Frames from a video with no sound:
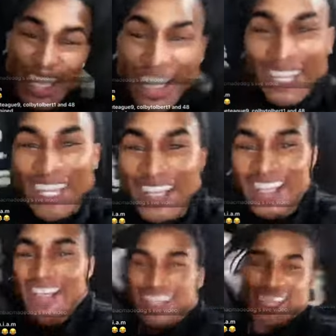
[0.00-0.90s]
Man.
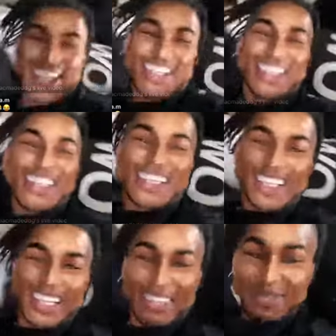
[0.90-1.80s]

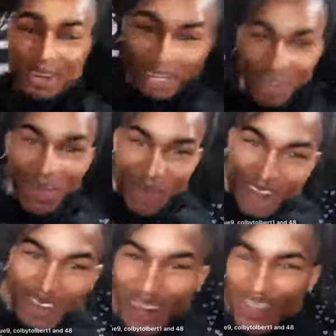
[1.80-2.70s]
I felt a little
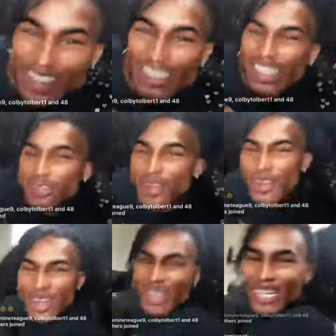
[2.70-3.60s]
weird when I went to sleep.
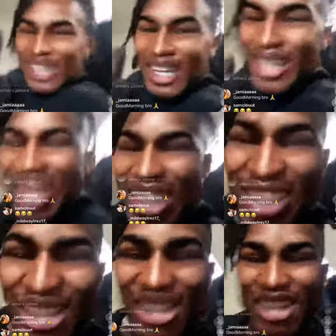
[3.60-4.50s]
Woke up looking like this
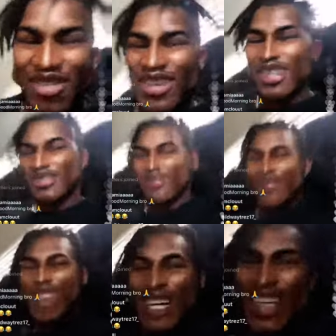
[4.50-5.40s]
and shit, man.
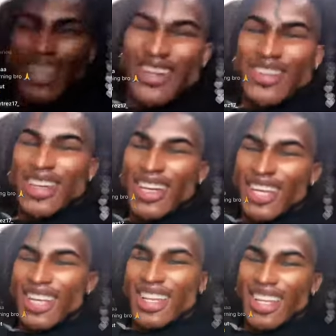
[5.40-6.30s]
Fuck it though,
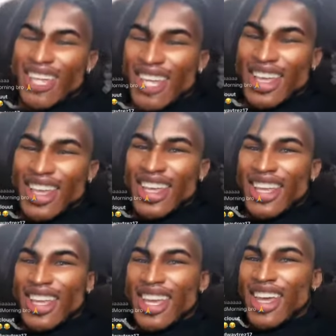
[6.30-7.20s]
nigga.
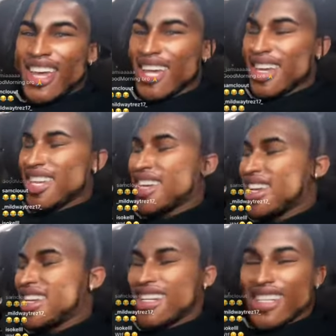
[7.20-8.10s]
Hey.
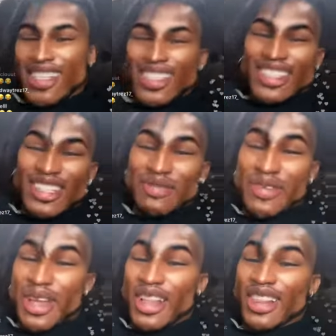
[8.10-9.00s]

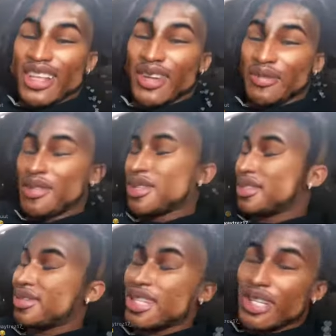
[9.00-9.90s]
Man, look.
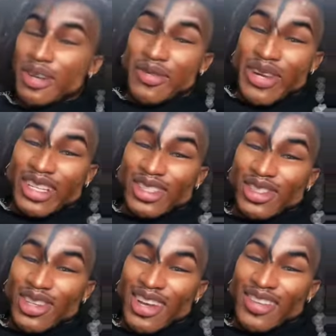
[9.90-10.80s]
Music video about to
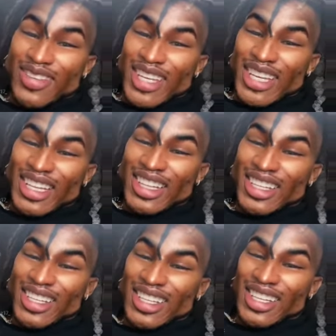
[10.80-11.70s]
drop, man.
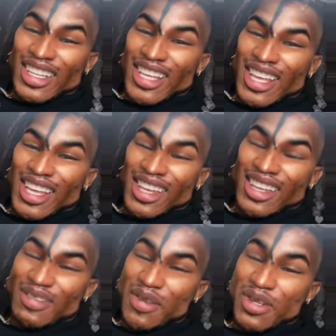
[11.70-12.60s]
Look.
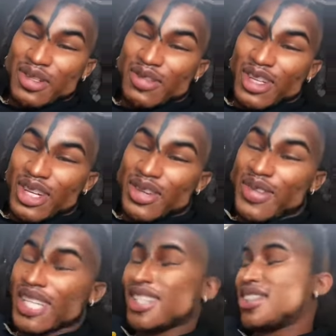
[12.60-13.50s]
Hey, music video
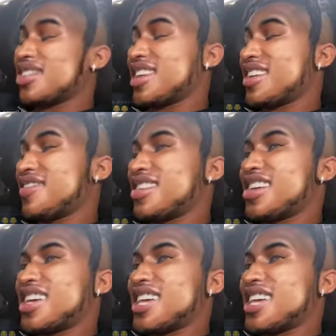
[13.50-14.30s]
about to drop.